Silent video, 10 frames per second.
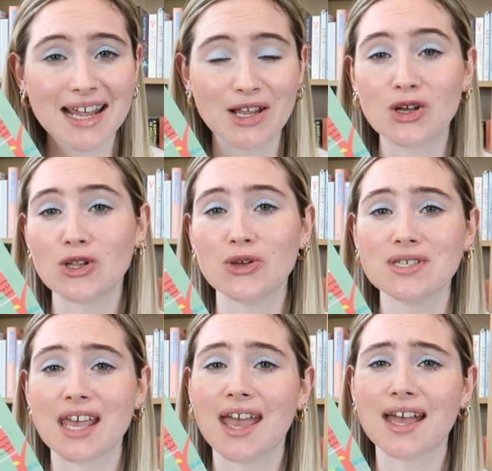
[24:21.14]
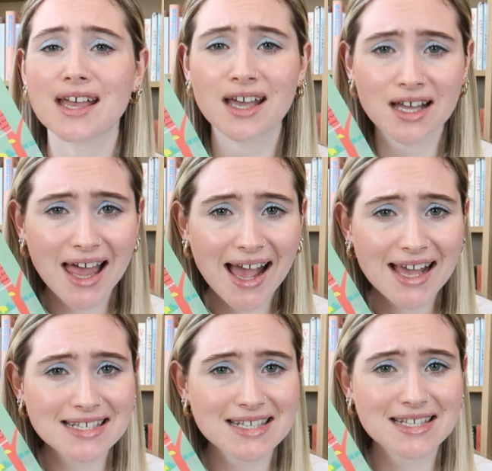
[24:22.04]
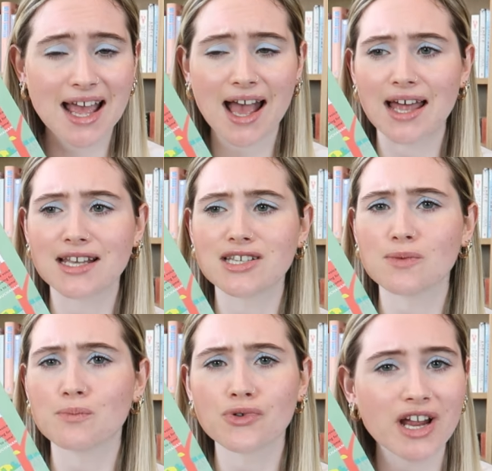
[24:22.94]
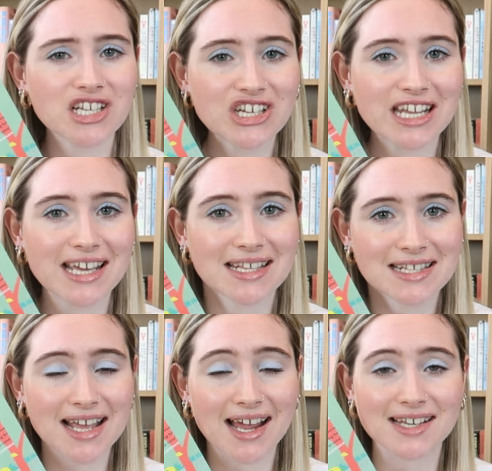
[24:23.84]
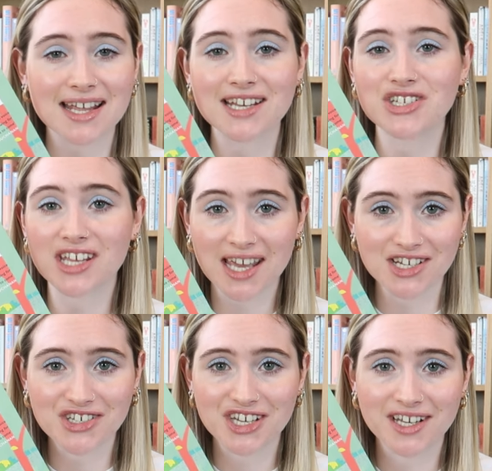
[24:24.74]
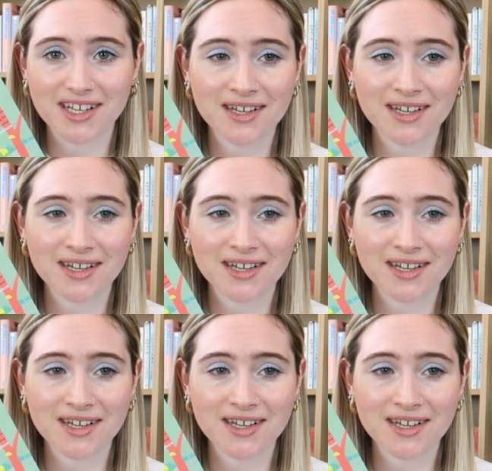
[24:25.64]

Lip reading: including class and prejudice and education.